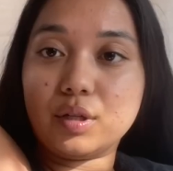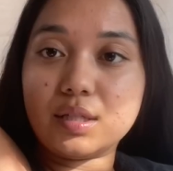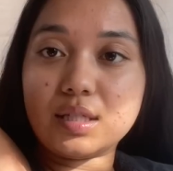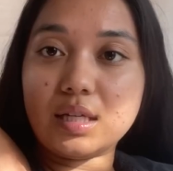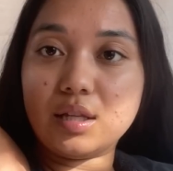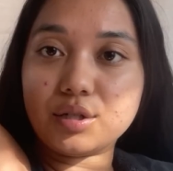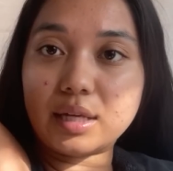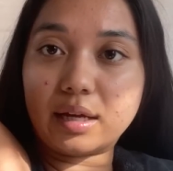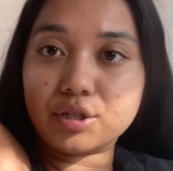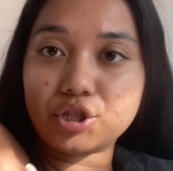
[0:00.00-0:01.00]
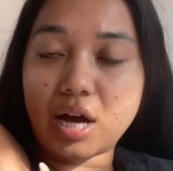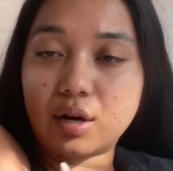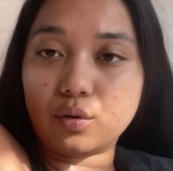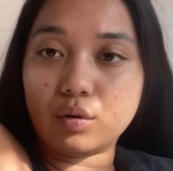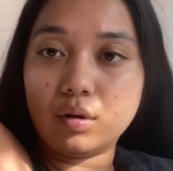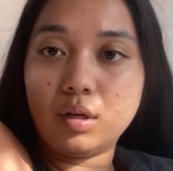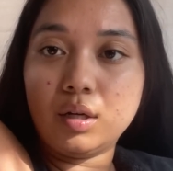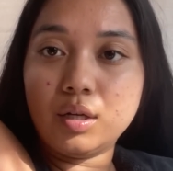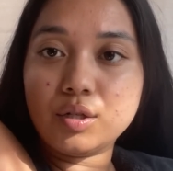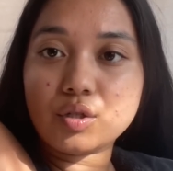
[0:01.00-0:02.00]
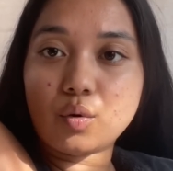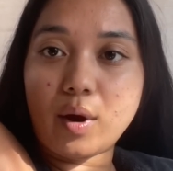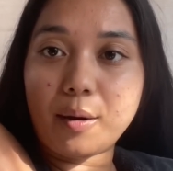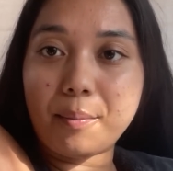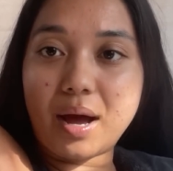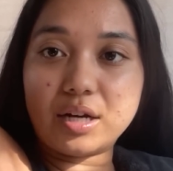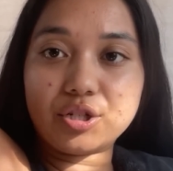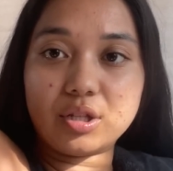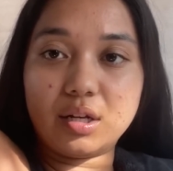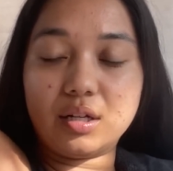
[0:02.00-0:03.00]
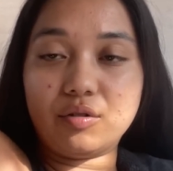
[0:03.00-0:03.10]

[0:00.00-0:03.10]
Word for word: can see there's like a channel square patch that it